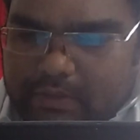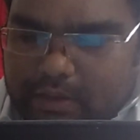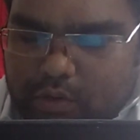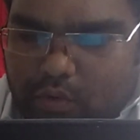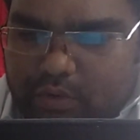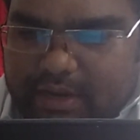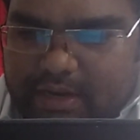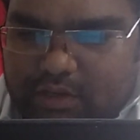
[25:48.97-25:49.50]

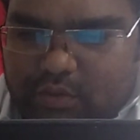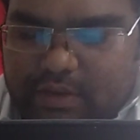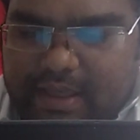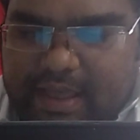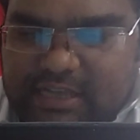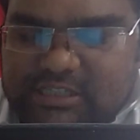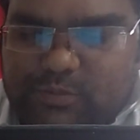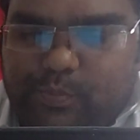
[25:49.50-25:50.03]
you need to
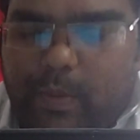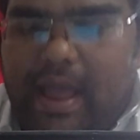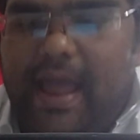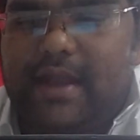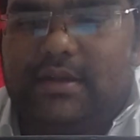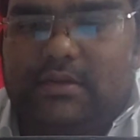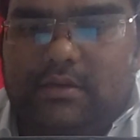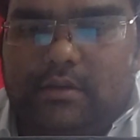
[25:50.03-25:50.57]

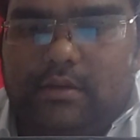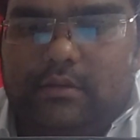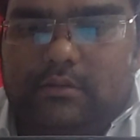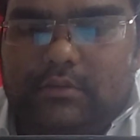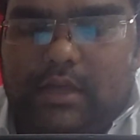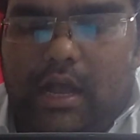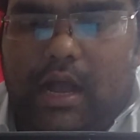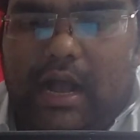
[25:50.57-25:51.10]
expand
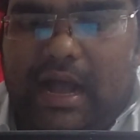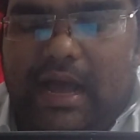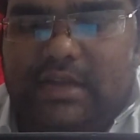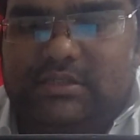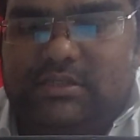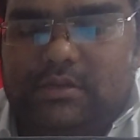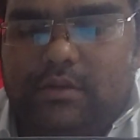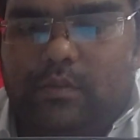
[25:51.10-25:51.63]
the
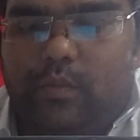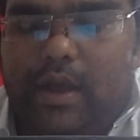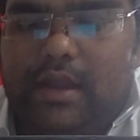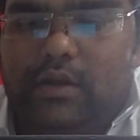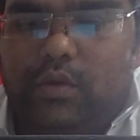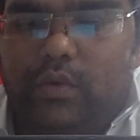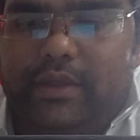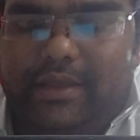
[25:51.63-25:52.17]
arch
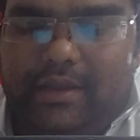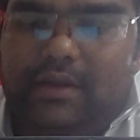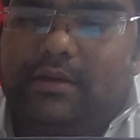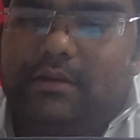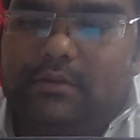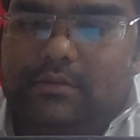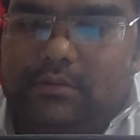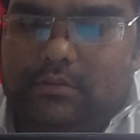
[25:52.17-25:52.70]
while
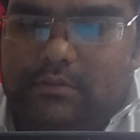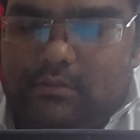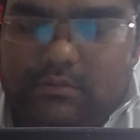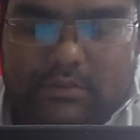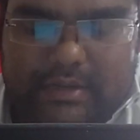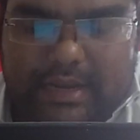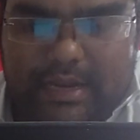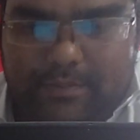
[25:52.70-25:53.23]
doing
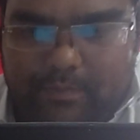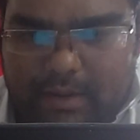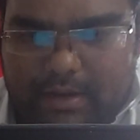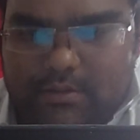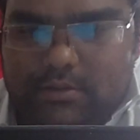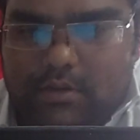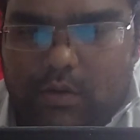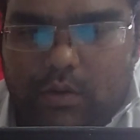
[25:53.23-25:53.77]

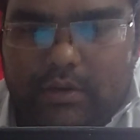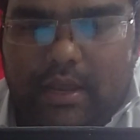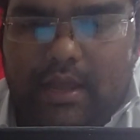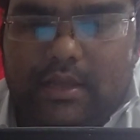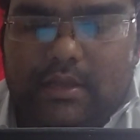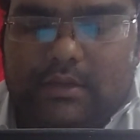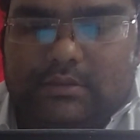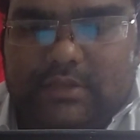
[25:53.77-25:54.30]
treatment.
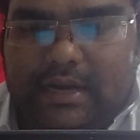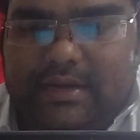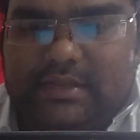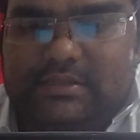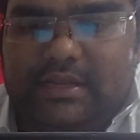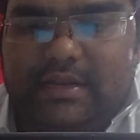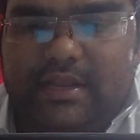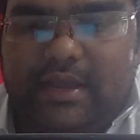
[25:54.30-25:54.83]
Okay, that
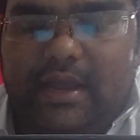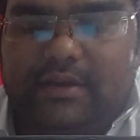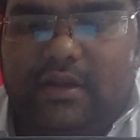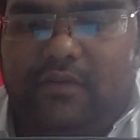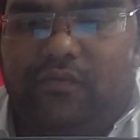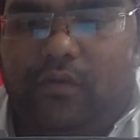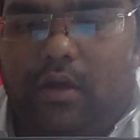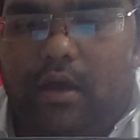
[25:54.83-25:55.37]
is
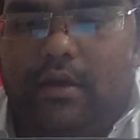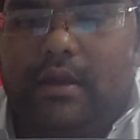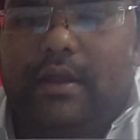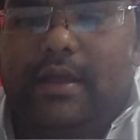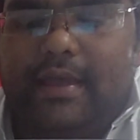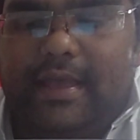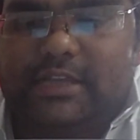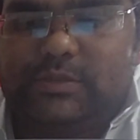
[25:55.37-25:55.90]
indicated for
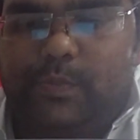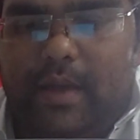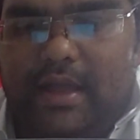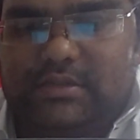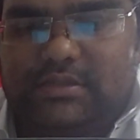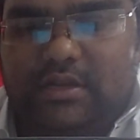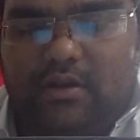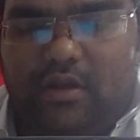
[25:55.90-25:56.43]

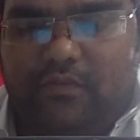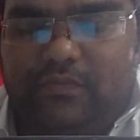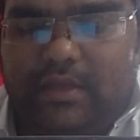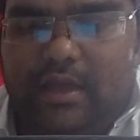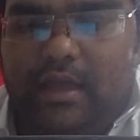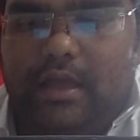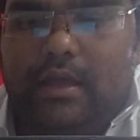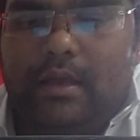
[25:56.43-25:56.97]
expansion of
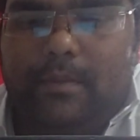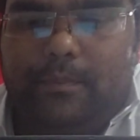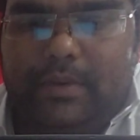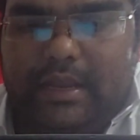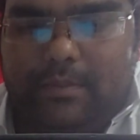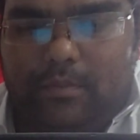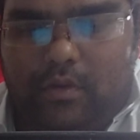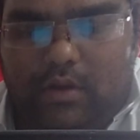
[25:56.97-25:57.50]
the
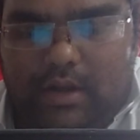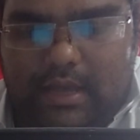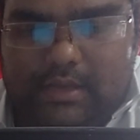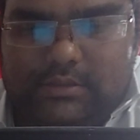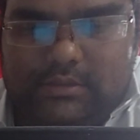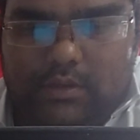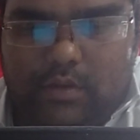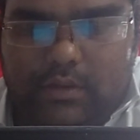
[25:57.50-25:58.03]

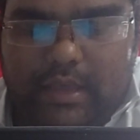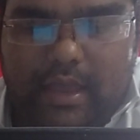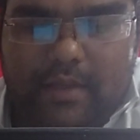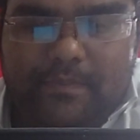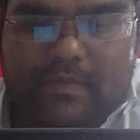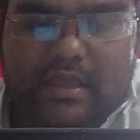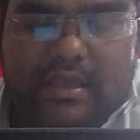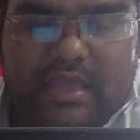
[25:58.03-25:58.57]
premolars. Okay,
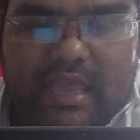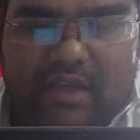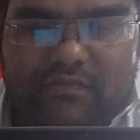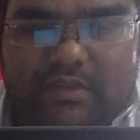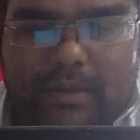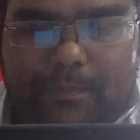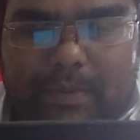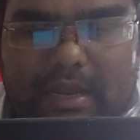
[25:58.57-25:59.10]

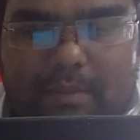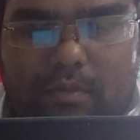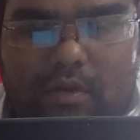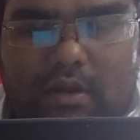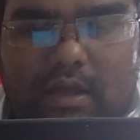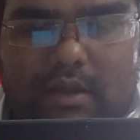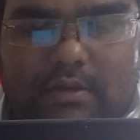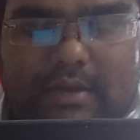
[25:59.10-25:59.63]
if the
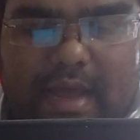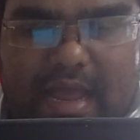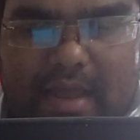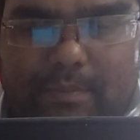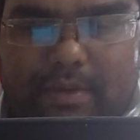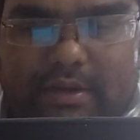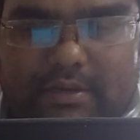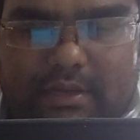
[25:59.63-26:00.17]
premolar
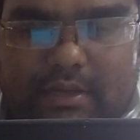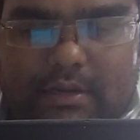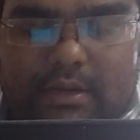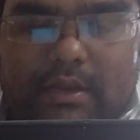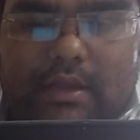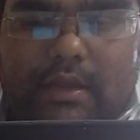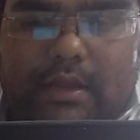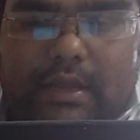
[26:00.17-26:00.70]

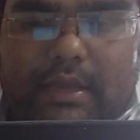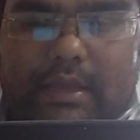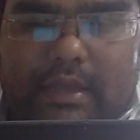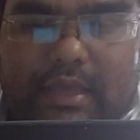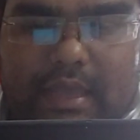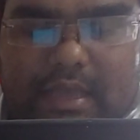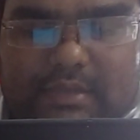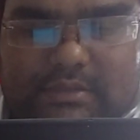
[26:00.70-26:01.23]
diameter
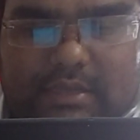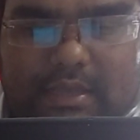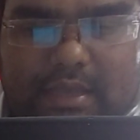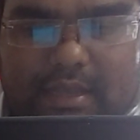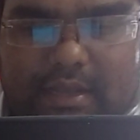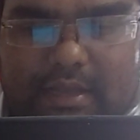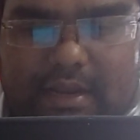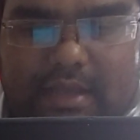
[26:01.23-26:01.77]
is
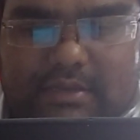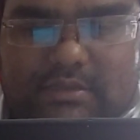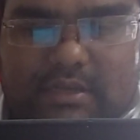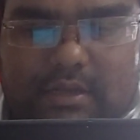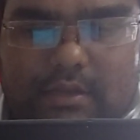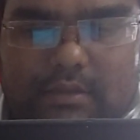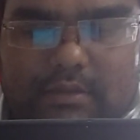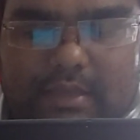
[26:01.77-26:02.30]
increased,
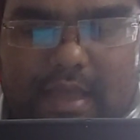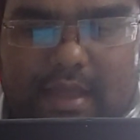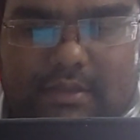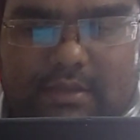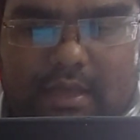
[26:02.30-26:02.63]
then